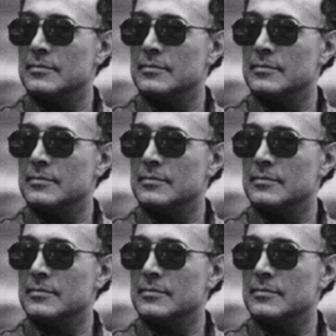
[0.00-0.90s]

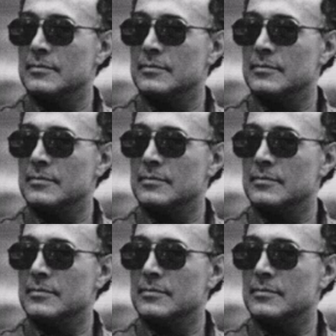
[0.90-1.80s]

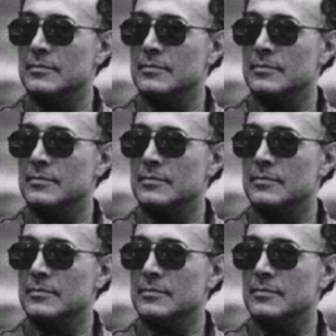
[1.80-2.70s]

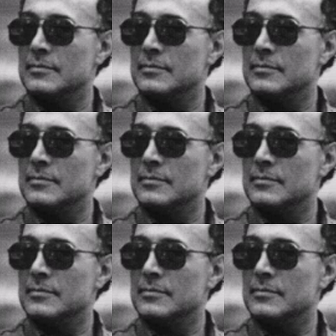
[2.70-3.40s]
The face doesn't move, so there is nothing to read.